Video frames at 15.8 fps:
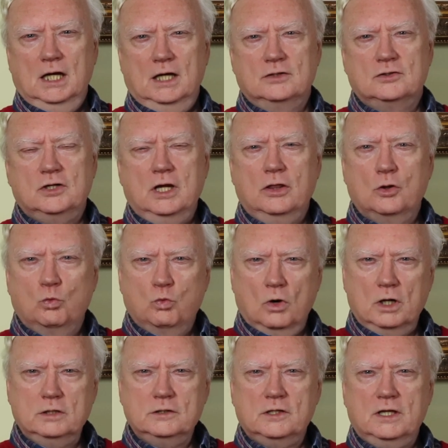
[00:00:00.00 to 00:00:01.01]
and see the
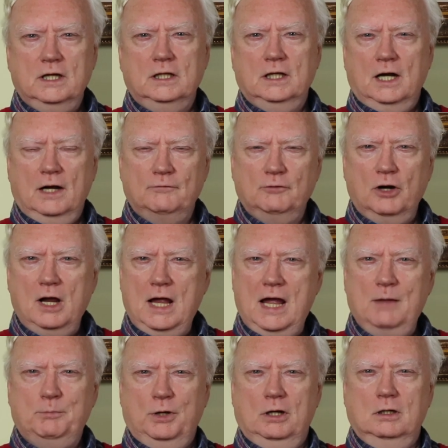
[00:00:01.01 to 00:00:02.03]
worst thing that ever
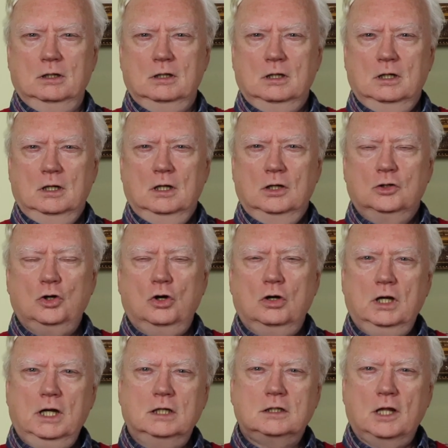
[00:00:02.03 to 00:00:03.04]
happened
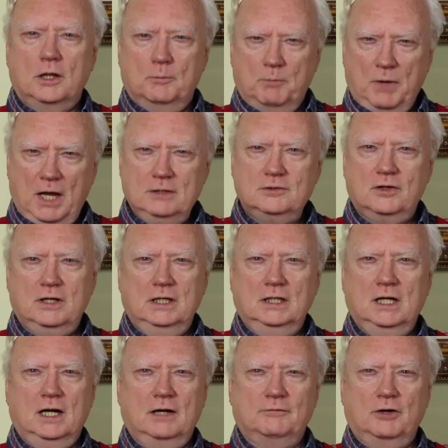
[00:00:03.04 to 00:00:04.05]
turned into the best
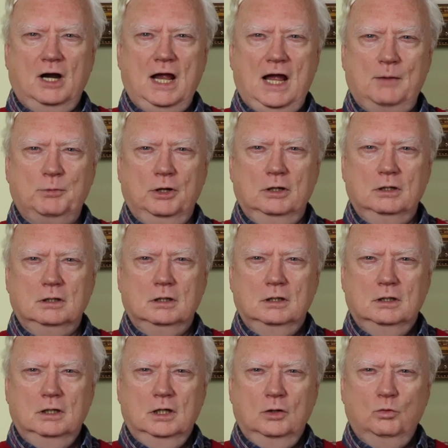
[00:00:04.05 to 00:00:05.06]
thing that ever happened,
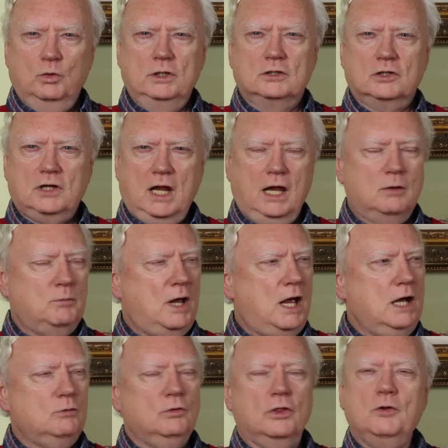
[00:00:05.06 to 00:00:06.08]
we stand
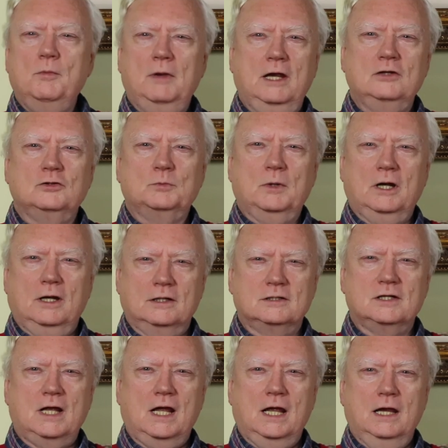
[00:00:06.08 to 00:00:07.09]
back with amazement and
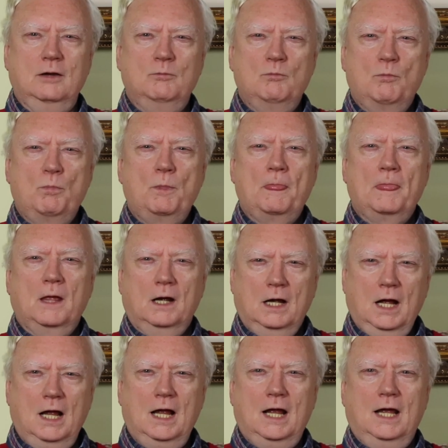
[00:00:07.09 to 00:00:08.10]
say,
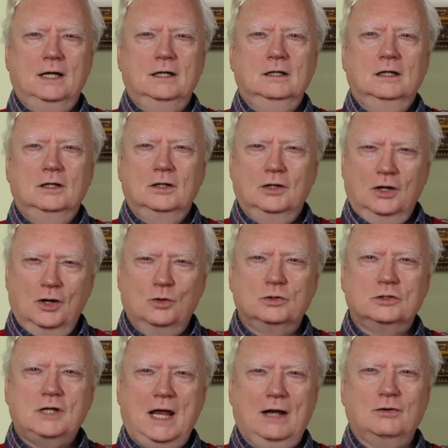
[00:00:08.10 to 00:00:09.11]
God
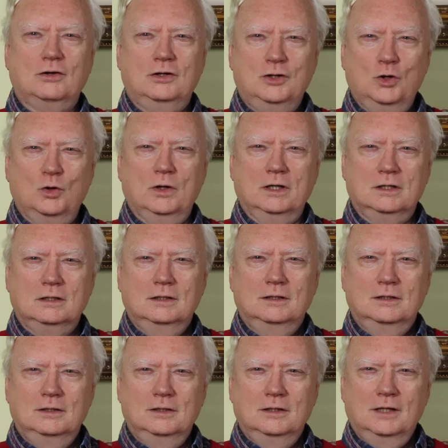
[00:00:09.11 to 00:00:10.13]
knows how to do
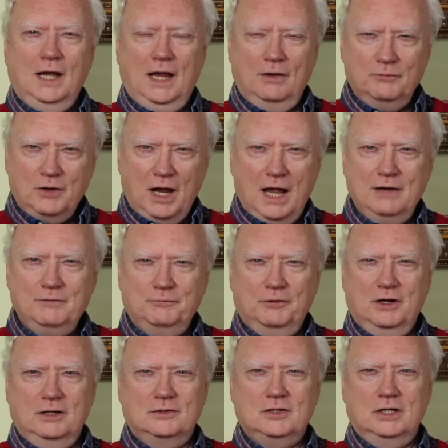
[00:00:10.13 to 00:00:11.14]
it. Have
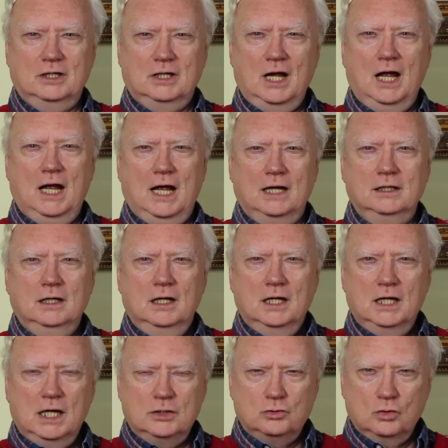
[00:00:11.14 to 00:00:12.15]
confidence in God
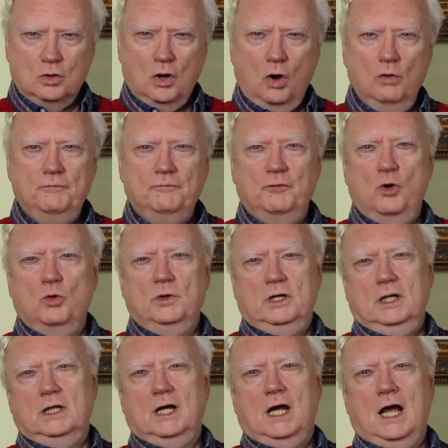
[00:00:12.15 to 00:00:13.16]
as you go forward
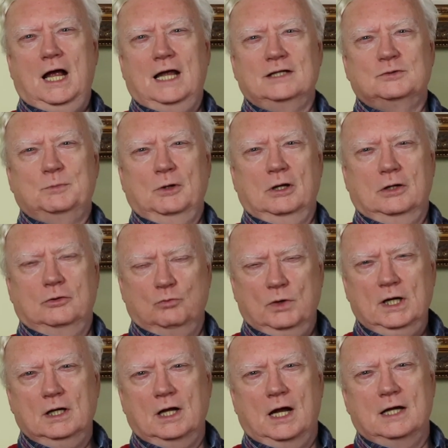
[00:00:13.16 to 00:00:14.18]
in the gospel and
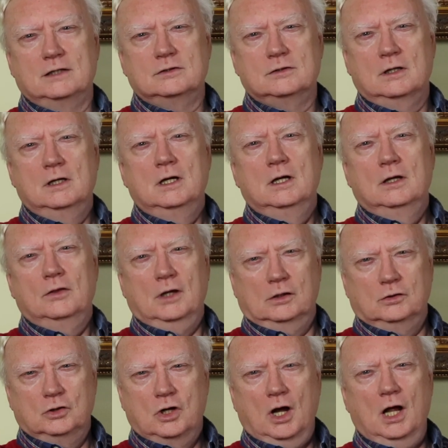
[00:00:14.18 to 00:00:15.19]
realize
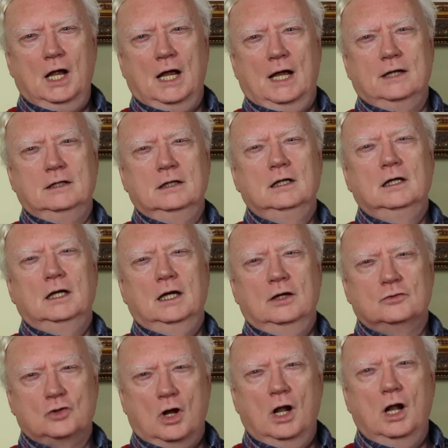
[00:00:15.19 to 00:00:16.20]
that God
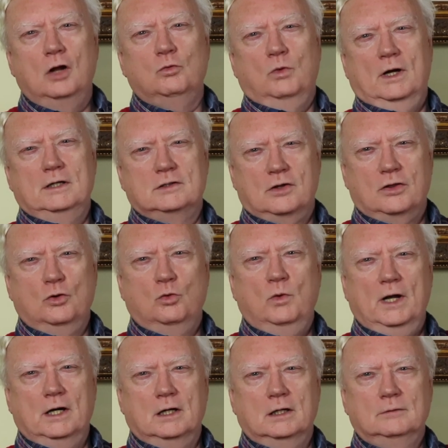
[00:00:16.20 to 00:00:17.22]
is always the
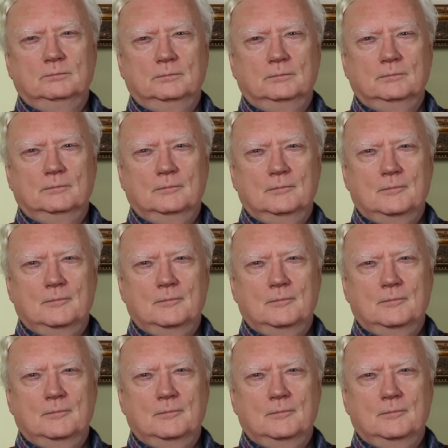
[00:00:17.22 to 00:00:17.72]
winner.